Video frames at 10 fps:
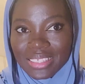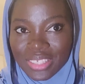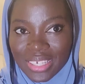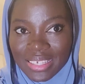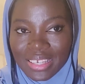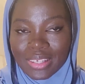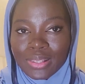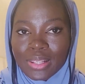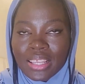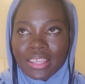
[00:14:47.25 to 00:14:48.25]

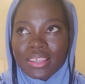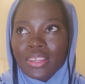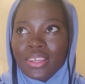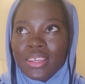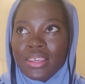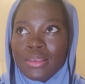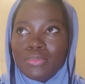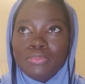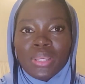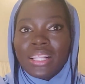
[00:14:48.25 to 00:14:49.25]
Jannah, like
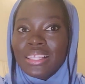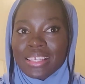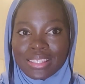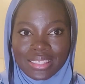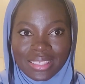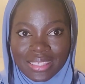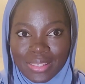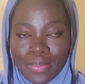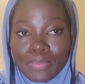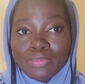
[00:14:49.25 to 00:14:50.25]
billions,
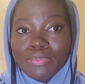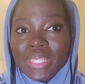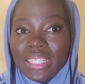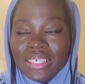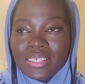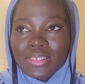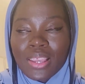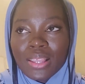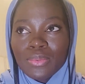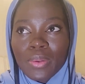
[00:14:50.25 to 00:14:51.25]

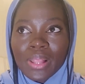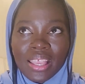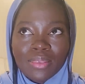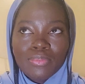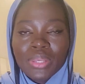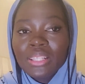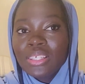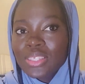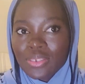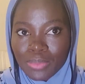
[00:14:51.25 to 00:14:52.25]
it's probably like
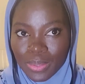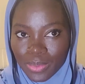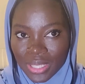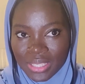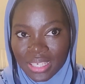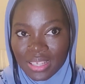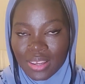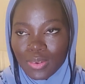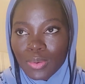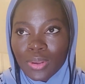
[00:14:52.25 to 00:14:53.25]
billions of people in
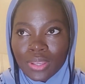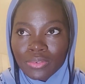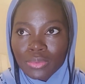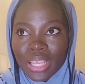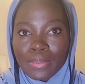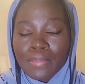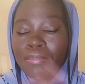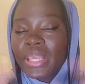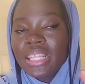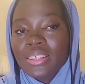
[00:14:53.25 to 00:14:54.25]
Jannah, or even like
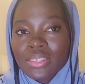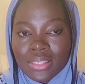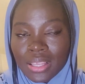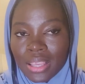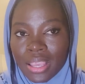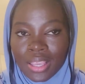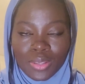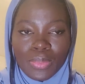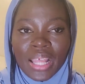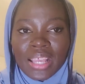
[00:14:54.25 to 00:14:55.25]
millions.
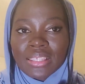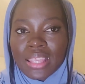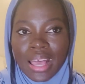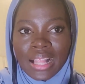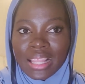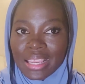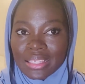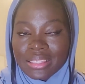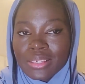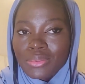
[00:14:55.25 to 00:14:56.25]
Be like, say Allah
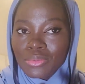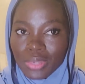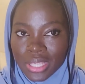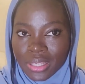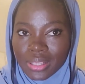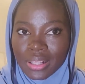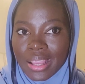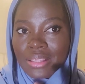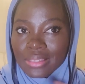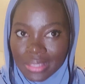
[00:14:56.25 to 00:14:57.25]
is the real
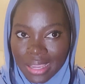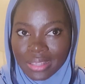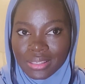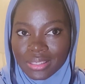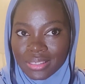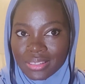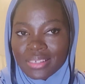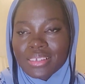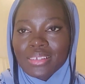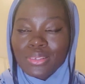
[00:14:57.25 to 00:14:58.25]
estate.
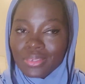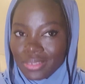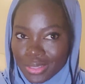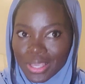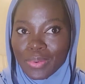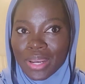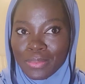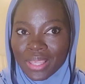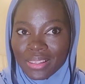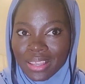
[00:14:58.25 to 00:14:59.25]
You know what I
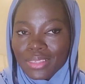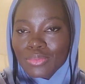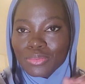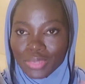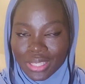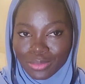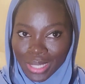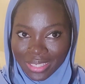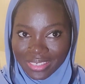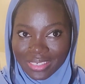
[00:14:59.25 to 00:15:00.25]
mean? The real
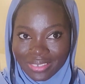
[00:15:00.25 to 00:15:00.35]
one.